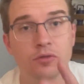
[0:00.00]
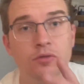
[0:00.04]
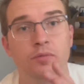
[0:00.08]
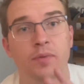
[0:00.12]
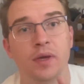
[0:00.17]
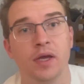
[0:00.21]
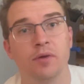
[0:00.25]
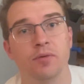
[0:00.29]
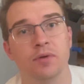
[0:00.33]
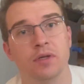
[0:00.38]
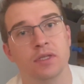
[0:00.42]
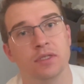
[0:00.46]

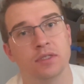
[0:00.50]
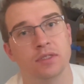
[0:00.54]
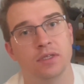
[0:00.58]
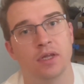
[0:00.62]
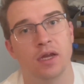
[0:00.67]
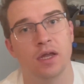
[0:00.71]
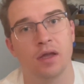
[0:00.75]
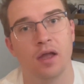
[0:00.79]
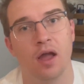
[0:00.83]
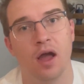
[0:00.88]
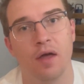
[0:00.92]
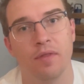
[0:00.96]
main reasons that
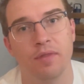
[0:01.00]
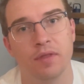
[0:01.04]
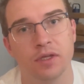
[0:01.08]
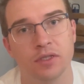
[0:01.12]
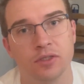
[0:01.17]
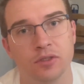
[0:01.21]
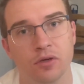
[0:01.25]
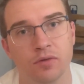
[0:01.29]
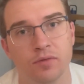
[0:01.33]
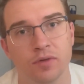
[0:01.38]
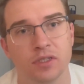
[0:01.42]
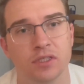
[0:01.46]
I got this
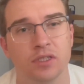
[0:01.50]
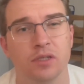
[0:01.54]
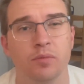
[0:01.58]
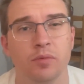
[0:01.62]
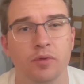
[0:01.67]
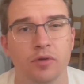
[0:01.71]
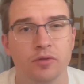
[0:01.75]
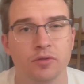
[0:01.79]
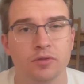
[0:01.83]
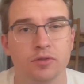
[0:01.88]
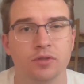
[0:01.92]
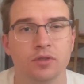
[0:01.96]
over some of
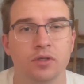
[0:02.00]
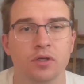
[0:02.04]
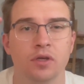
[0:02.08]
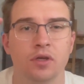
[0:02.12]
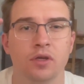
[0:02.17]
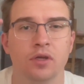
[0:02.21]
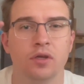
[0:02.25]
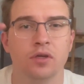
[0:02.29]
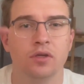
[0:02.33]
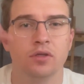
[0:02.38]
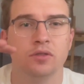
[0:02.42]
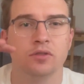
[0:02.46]
those
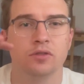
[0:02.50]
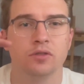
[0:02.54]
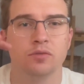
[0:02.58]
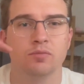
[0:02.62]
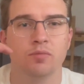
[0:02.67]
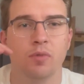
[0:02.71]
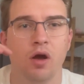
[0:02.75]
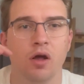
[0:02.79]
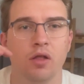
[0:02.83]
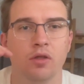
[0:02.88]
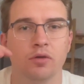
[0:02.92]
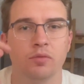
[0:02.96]

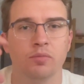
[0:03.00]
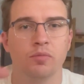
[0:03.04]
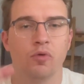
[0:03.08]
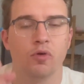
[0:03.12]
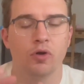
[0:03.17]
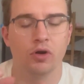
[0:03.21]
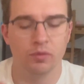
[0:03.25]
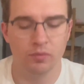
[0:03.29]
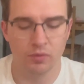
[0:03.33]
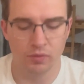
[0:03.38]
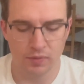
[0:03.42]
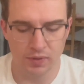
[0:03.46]
smaller
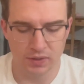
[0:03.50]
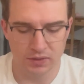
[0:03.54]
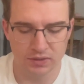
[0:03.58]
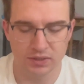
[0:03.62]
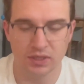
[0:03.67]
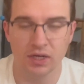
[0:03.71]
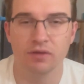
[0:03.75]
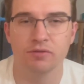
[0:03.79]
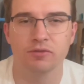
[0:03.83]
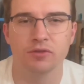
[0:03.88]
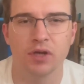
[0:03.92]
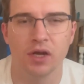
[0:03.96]
portable ones that
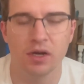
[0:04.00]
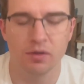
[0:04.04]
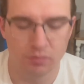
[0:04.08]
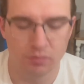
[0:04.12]
I've tried